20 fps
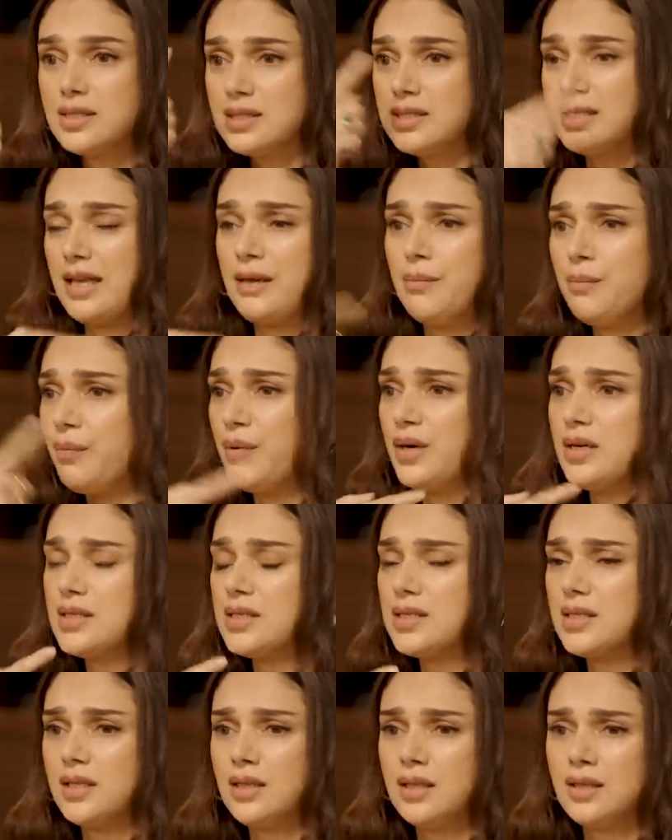the same
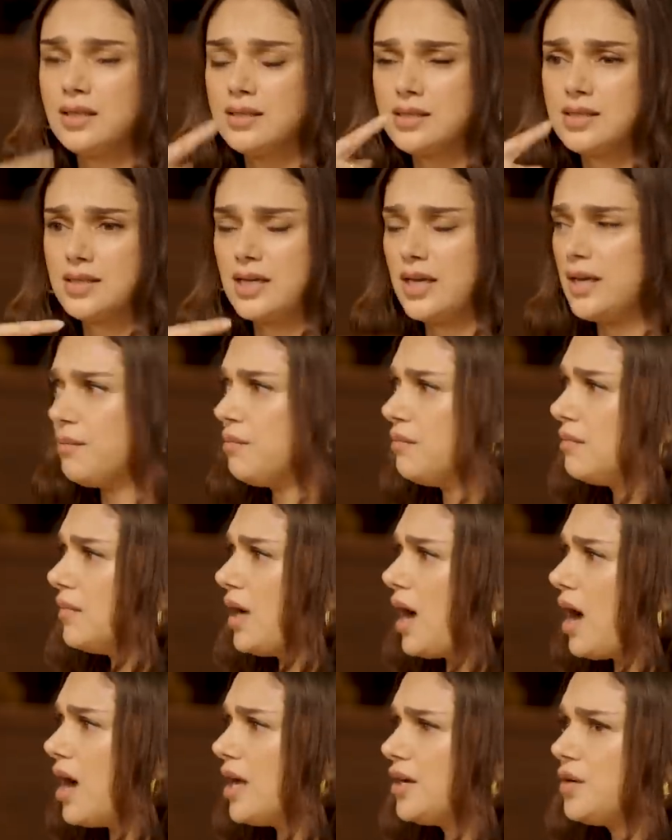person, the same
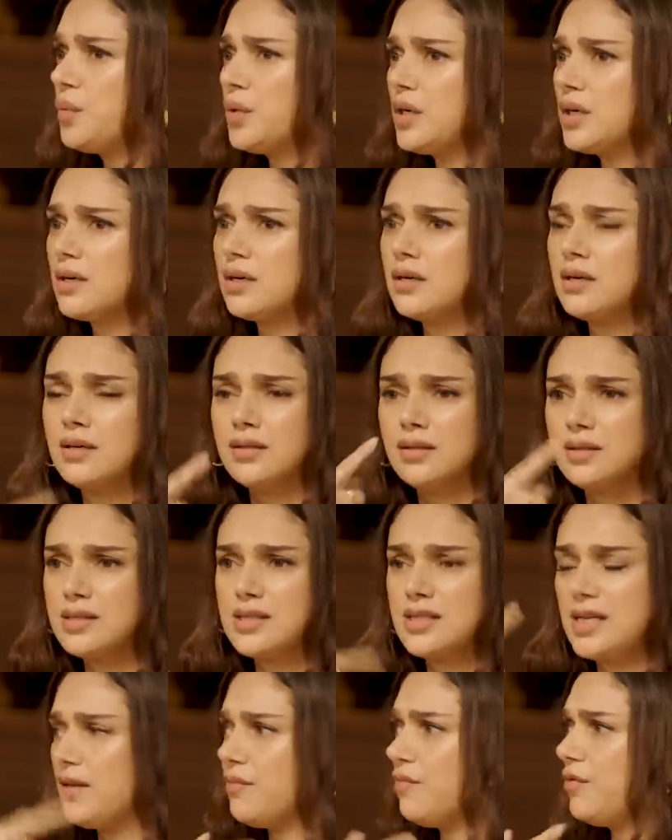hard worker, the
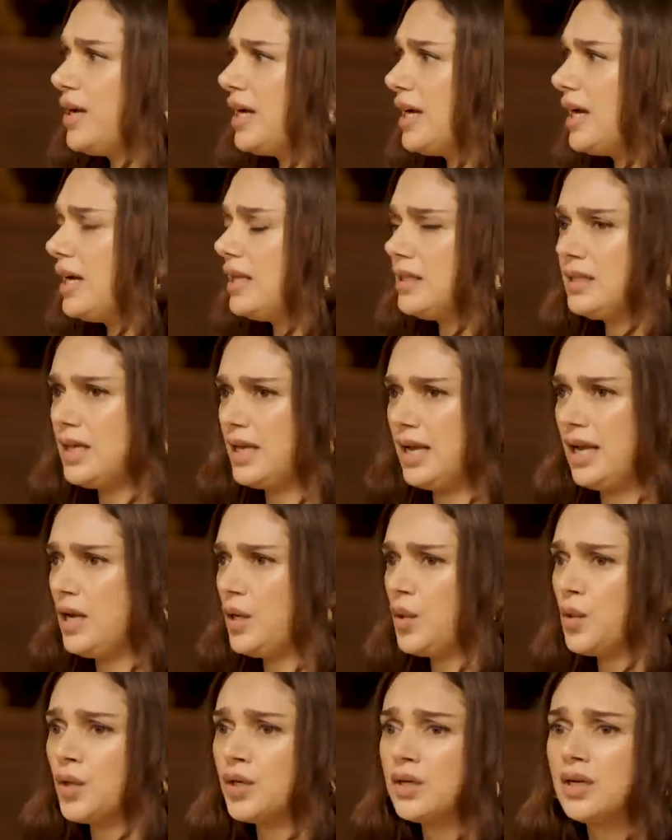same way that I
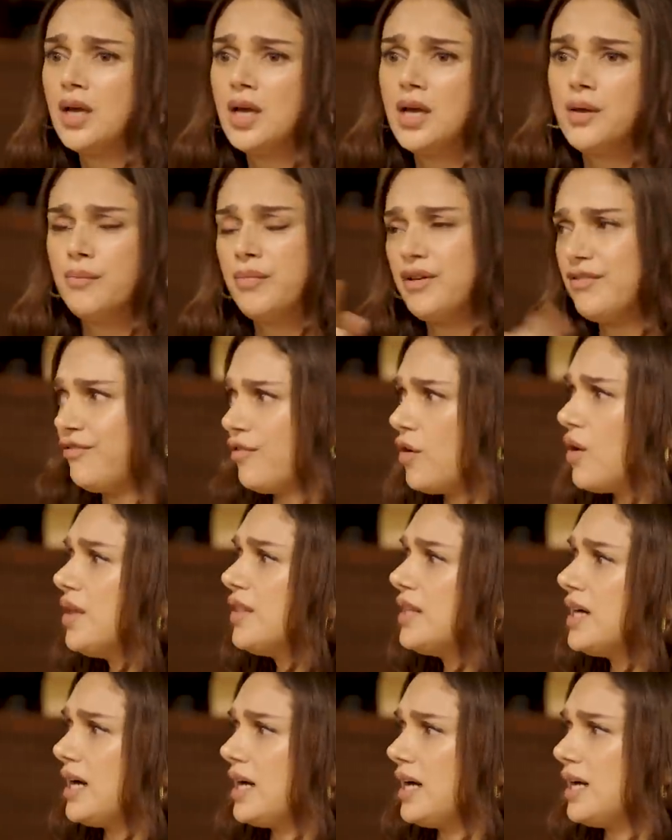looked
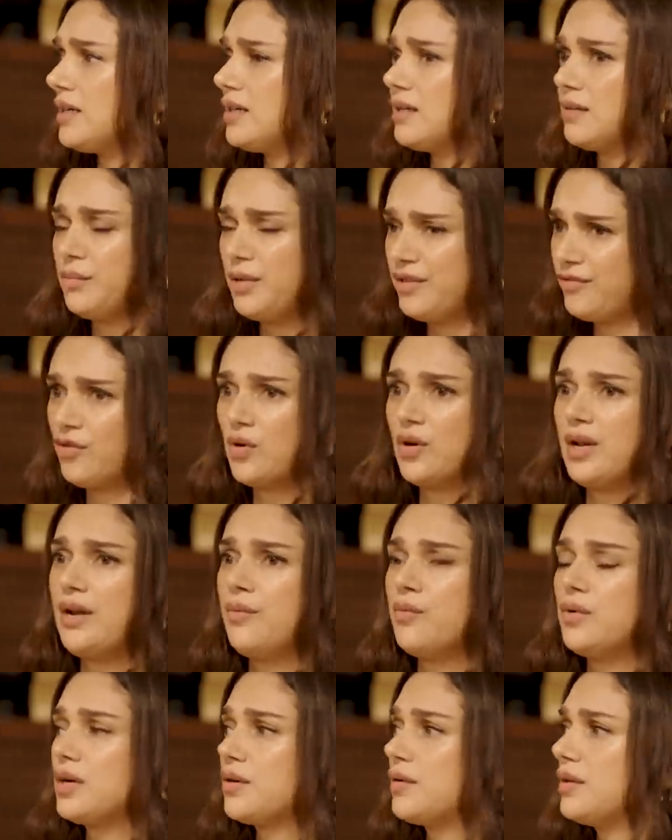before that, before I
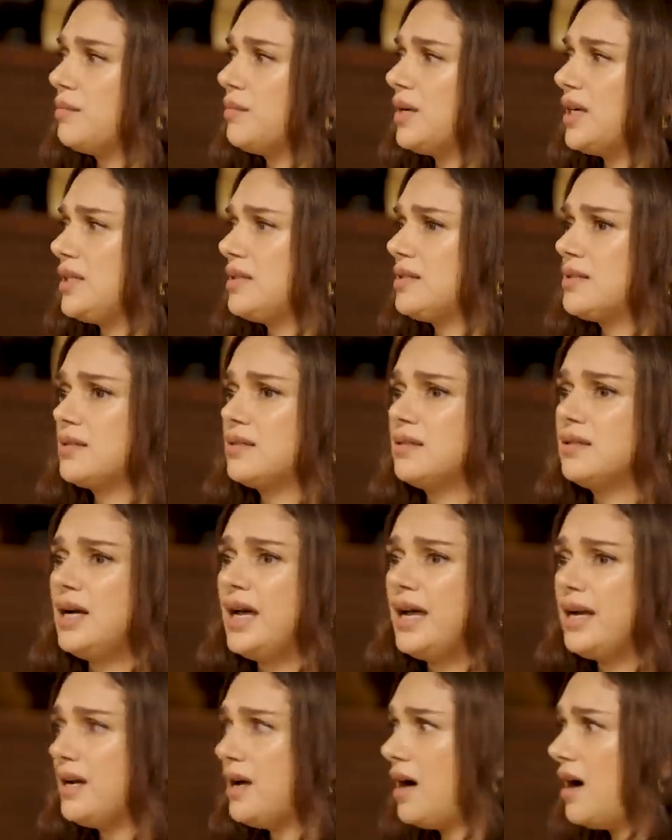worked with Mani sir
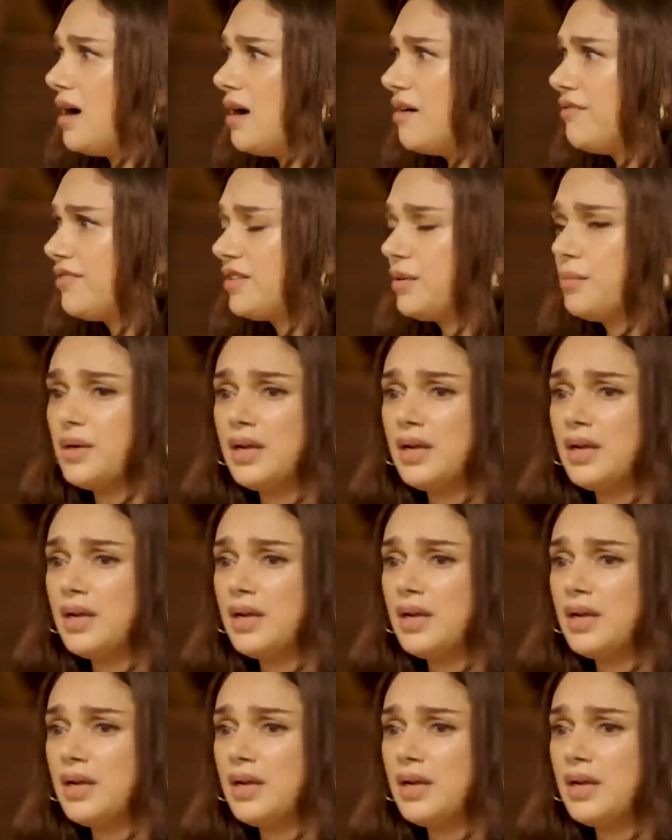and after.